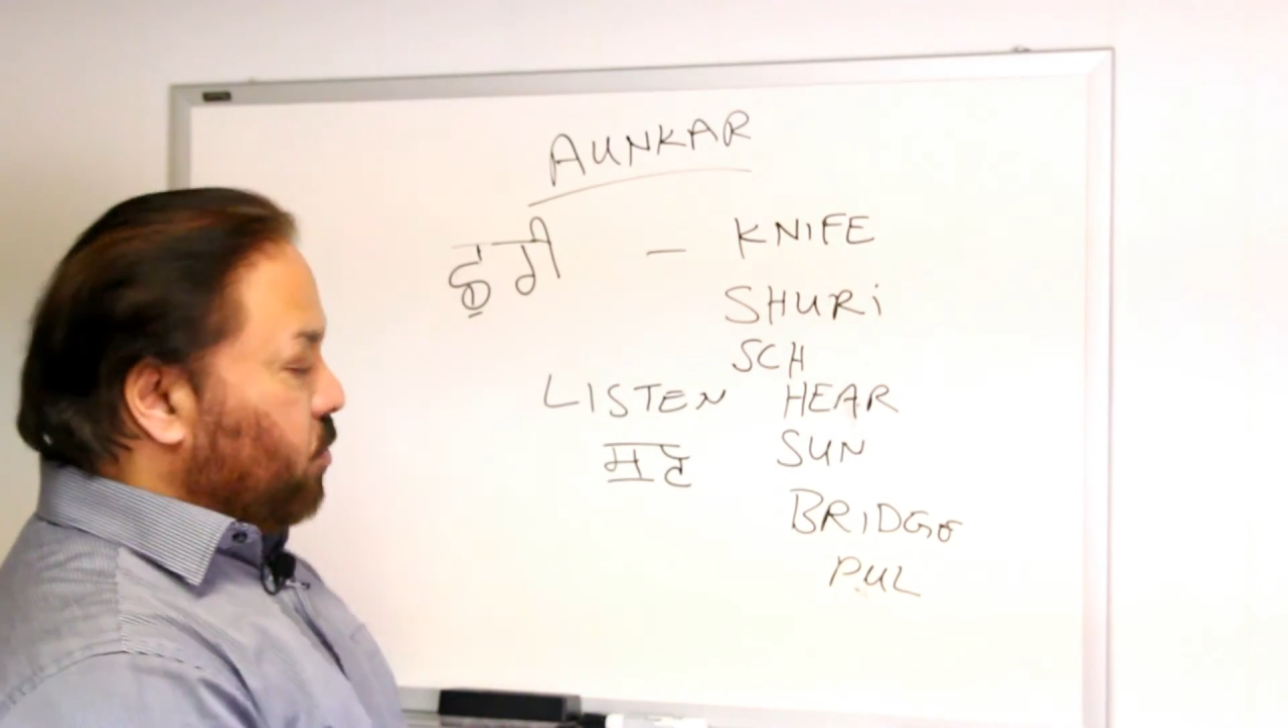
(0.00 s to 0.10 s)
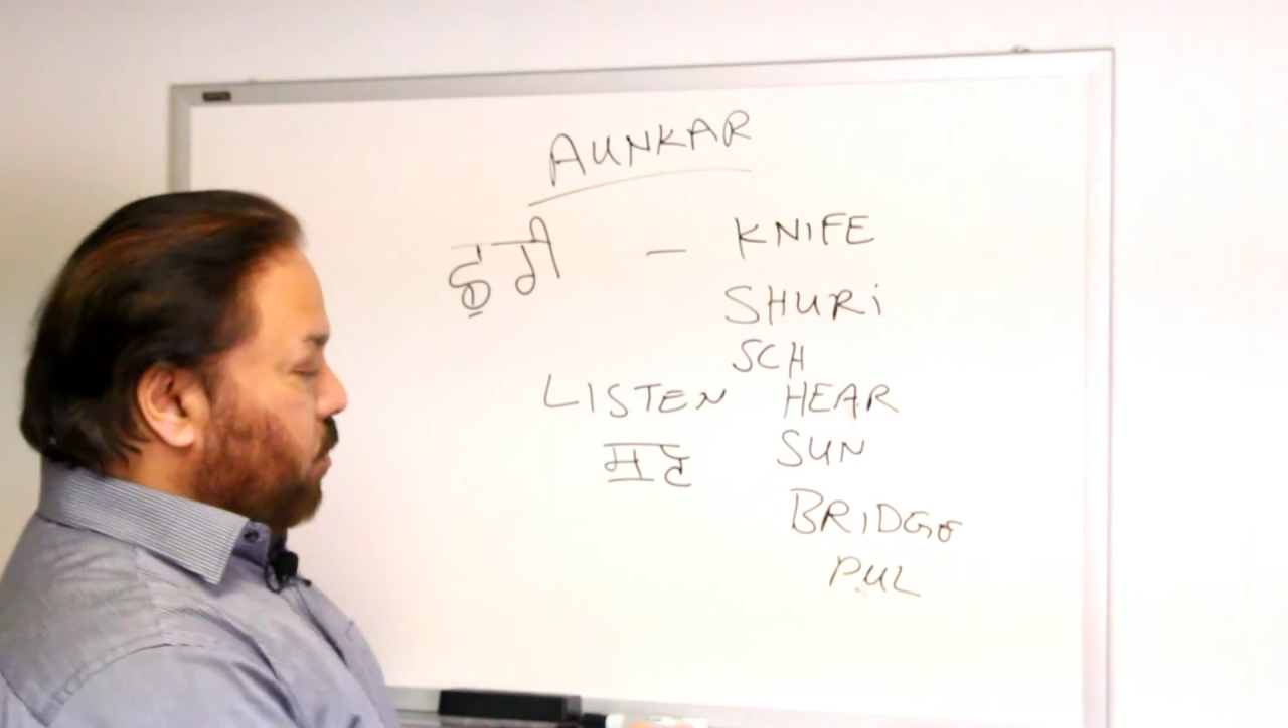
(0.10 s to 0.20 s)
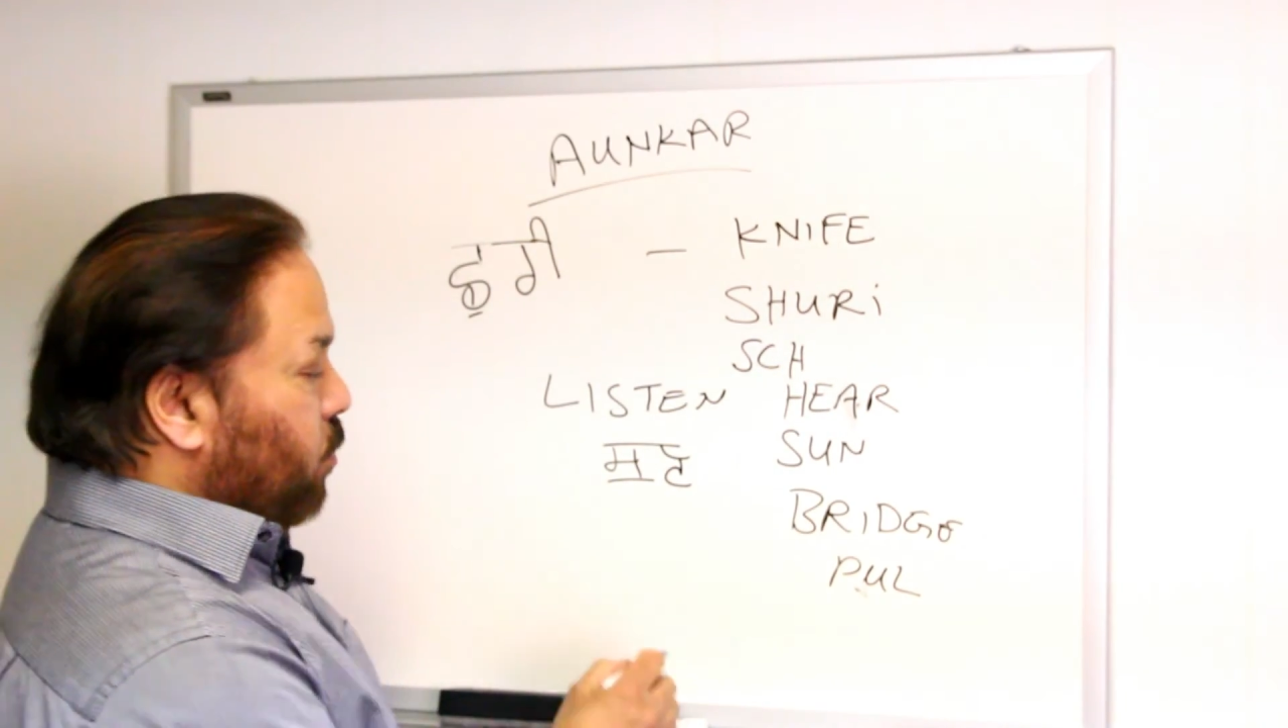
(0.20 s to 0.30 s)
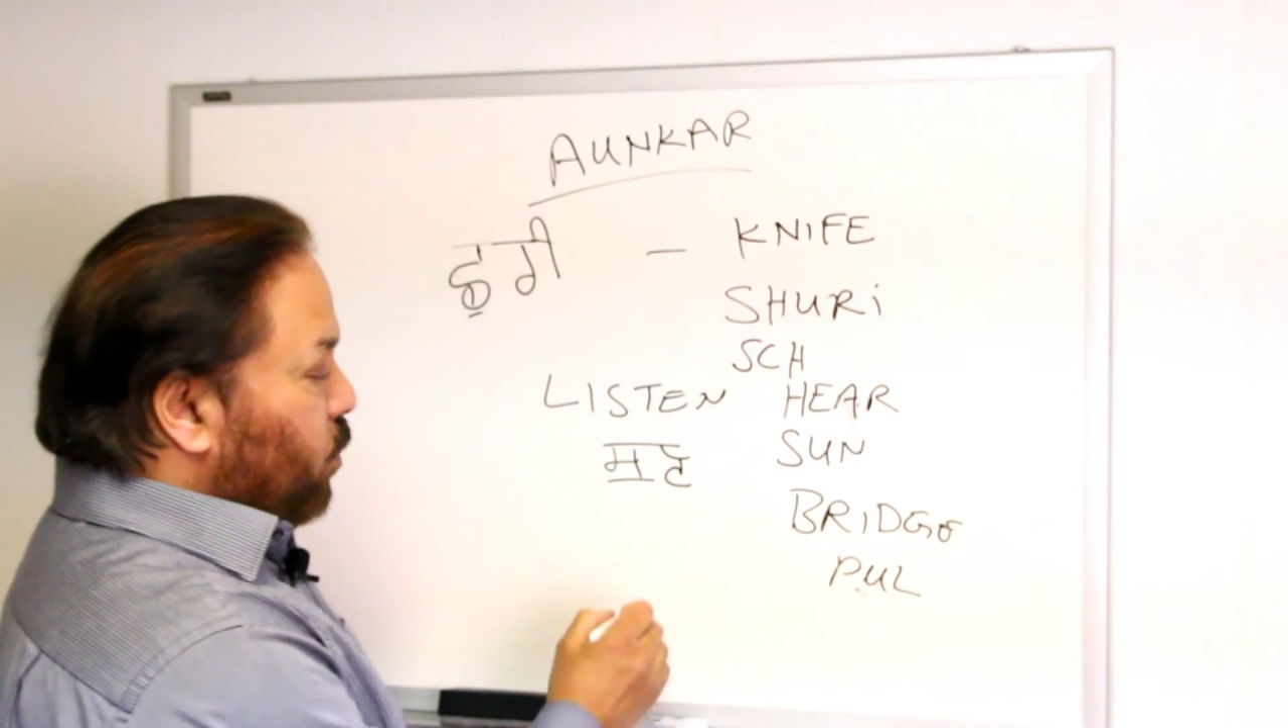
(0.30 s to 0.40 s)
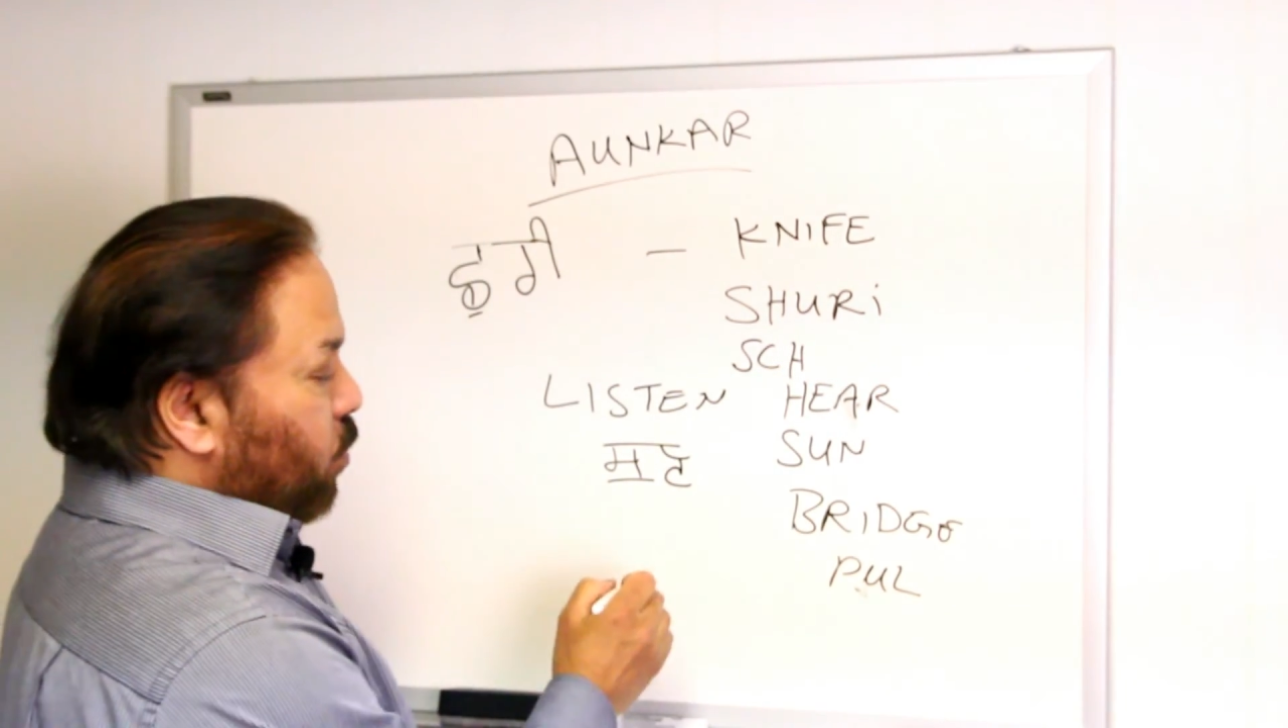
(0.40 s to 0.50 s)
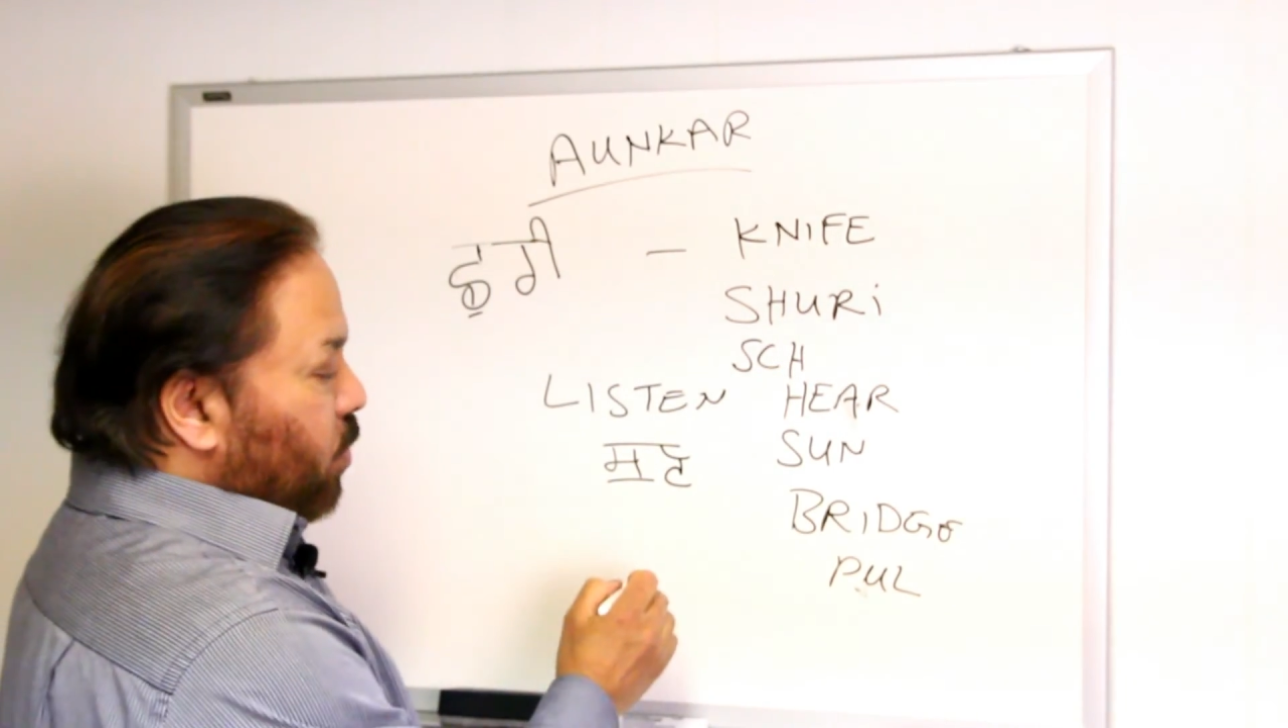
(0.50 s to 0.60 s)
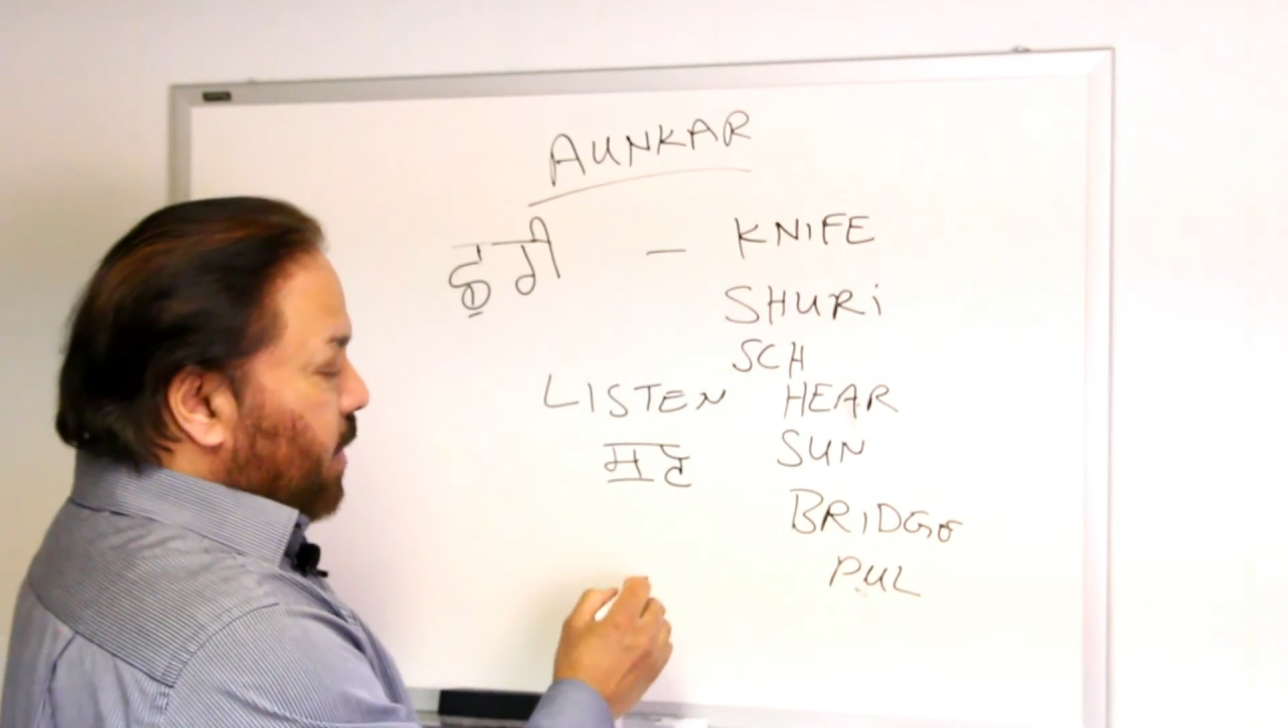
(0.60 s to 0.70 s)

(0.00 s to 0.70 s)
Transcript: So we will